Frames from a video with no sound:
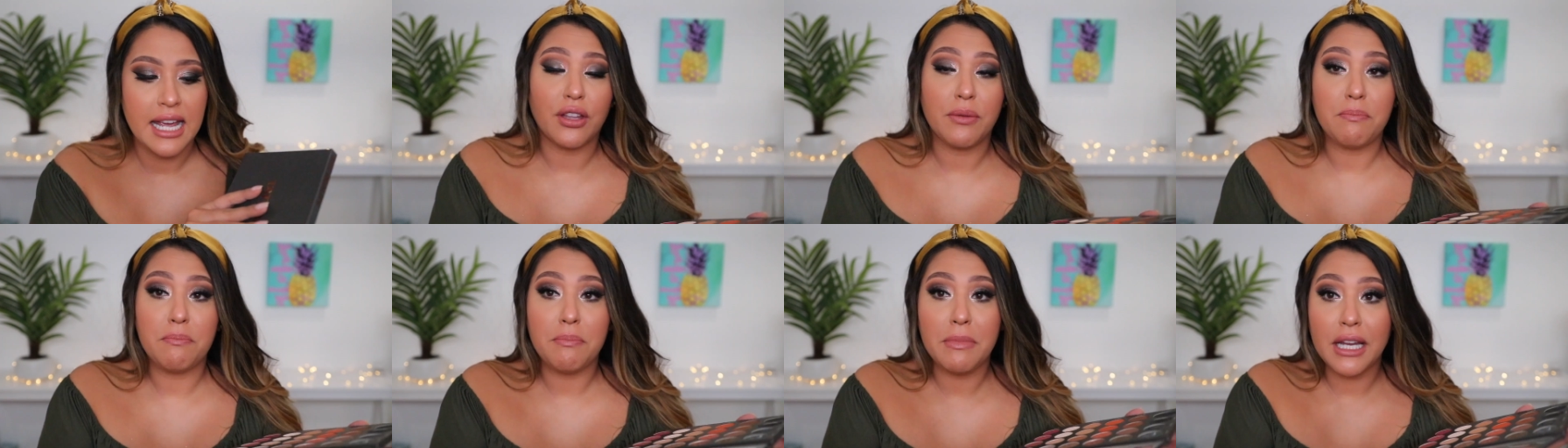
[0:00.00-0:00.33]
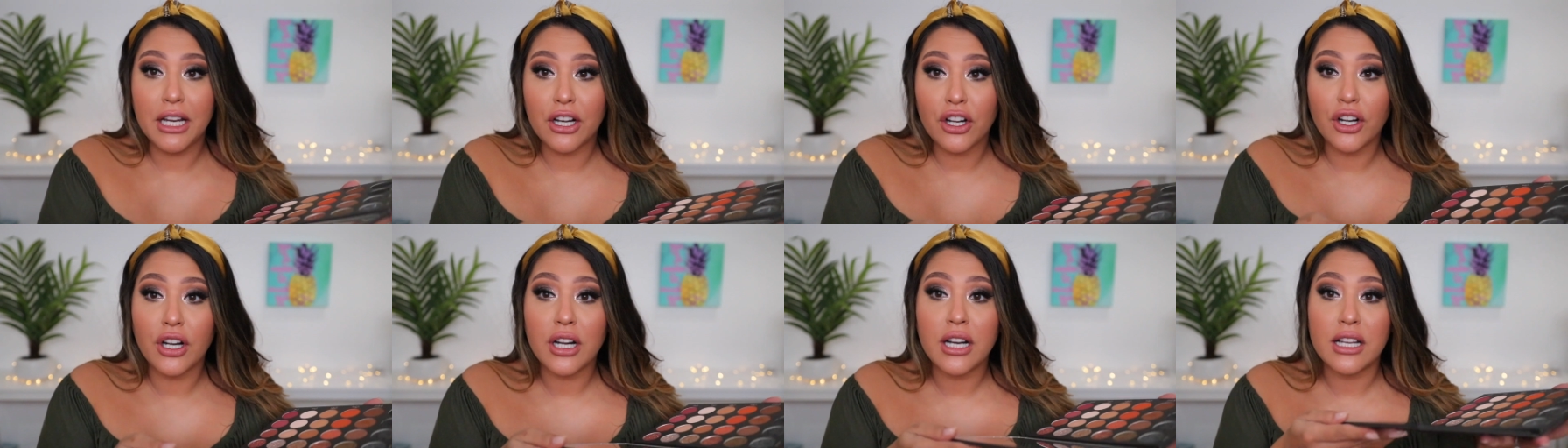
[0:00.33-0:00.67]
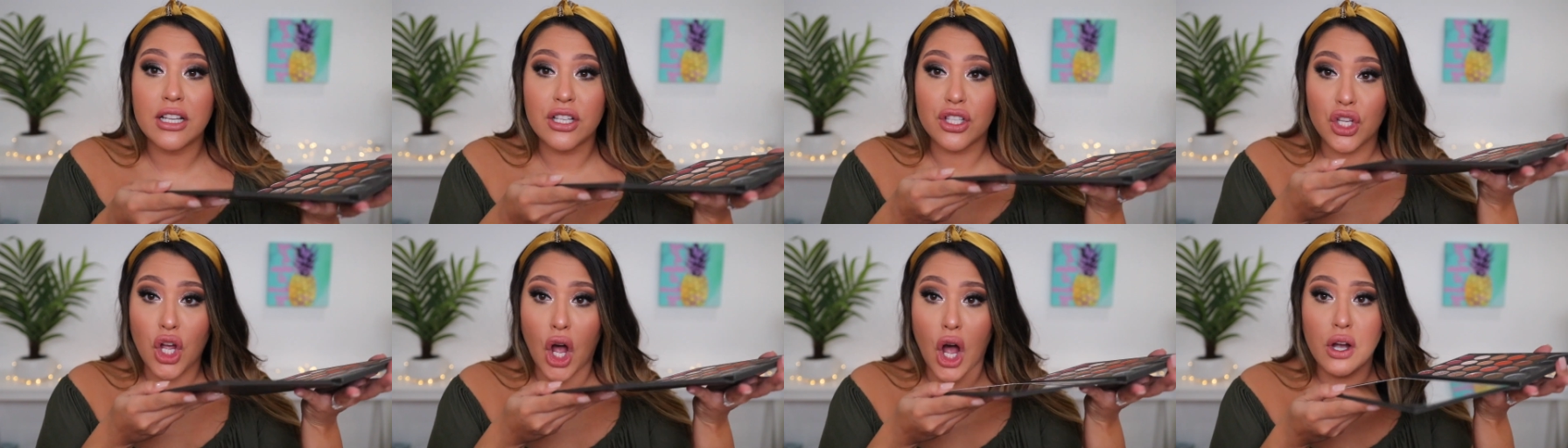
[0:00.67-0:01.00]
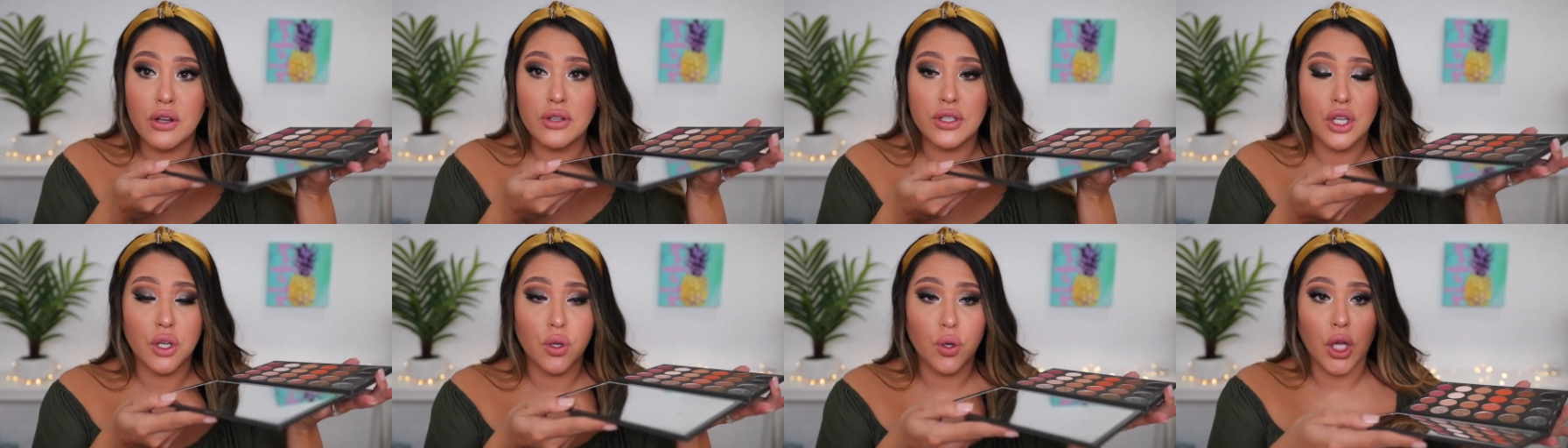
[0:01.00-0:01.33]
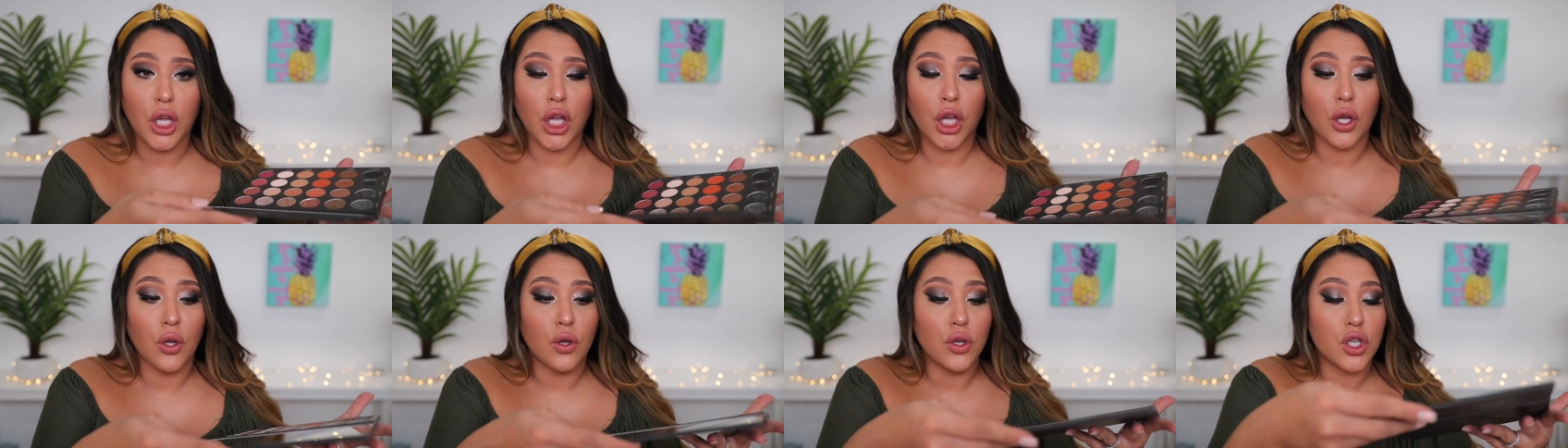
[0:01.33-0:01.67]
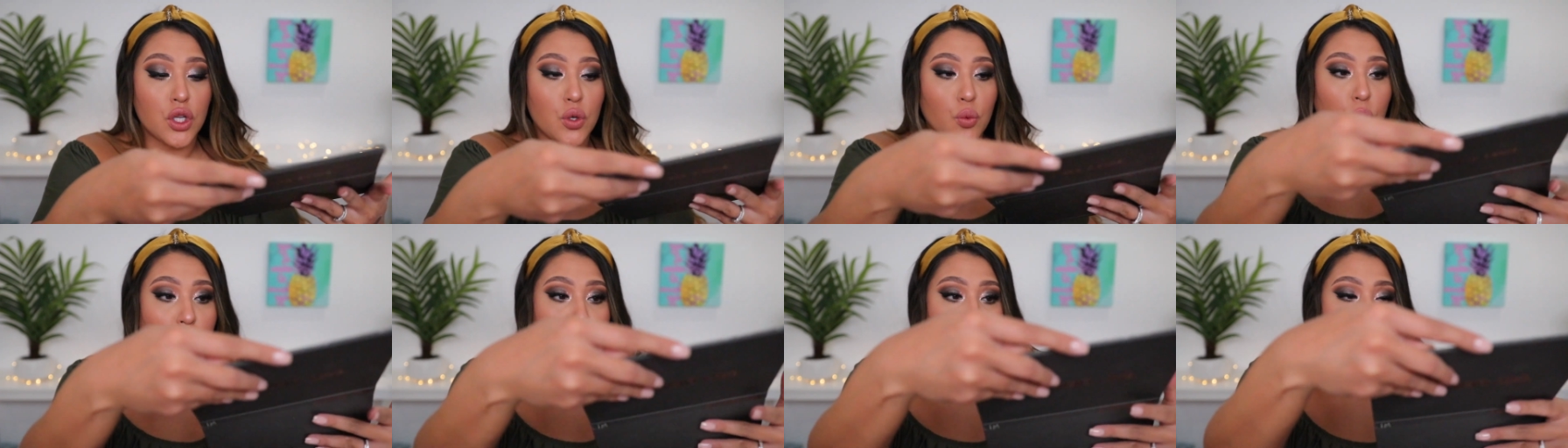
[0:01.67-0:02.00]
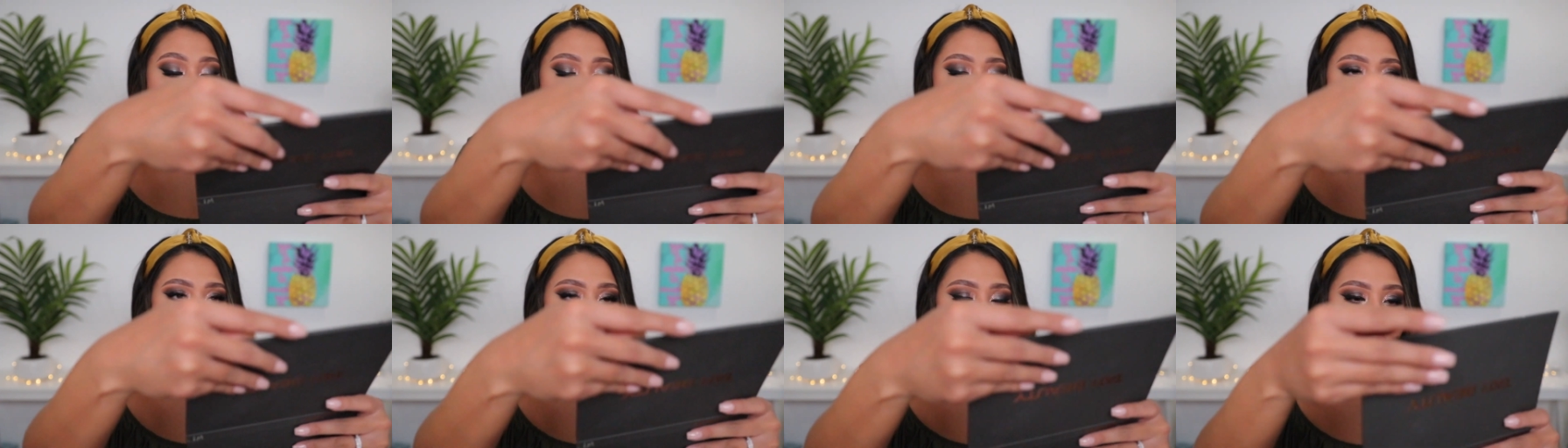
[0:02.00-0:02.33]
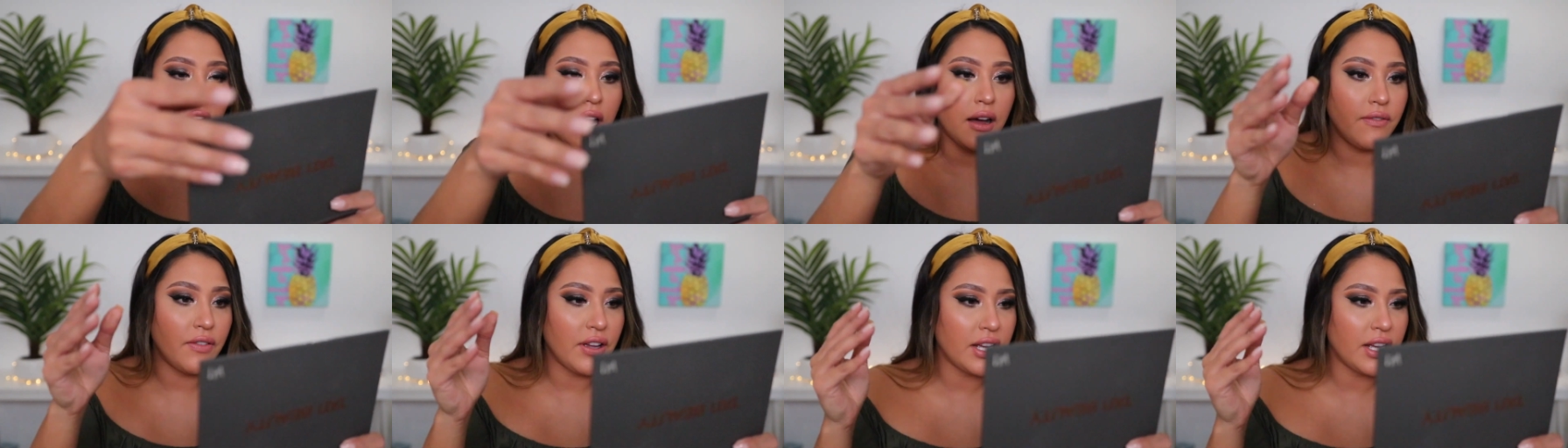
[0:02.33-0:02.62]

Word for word: The mirror is also huge, which I love.